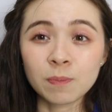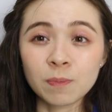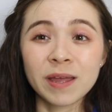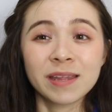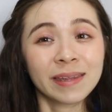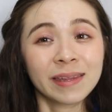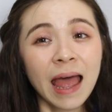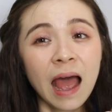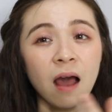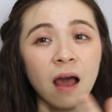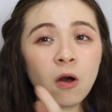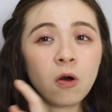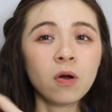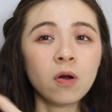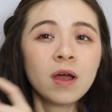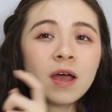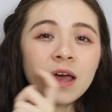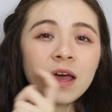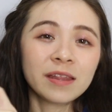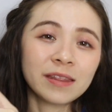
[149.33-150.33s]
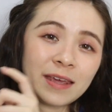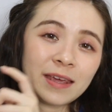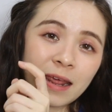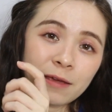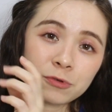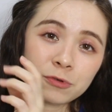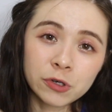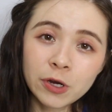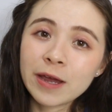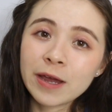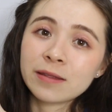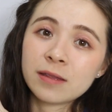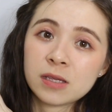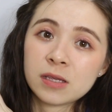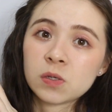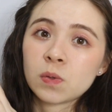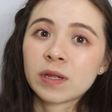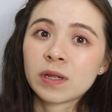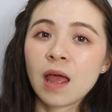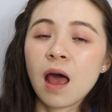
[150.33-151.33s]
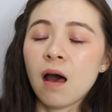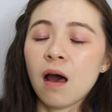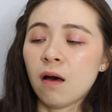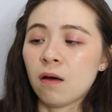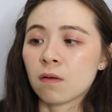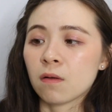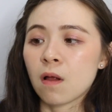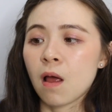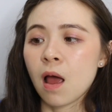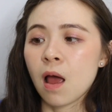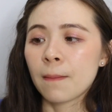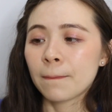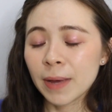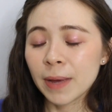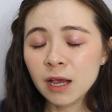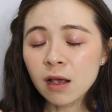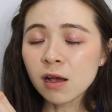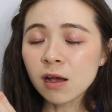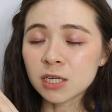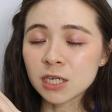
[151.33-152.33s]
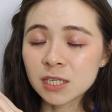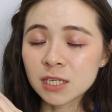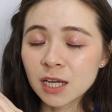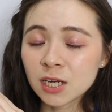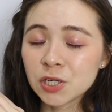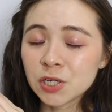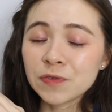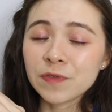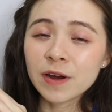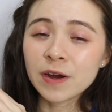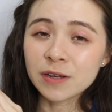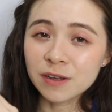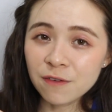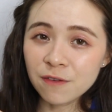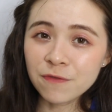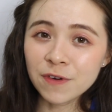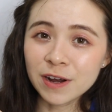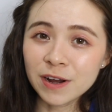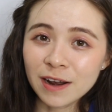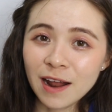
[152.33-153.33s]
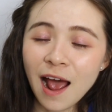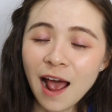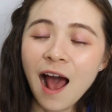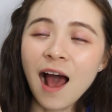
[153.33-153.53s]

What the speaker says: But now that I've tried this one out, my gosh, it's actually very different.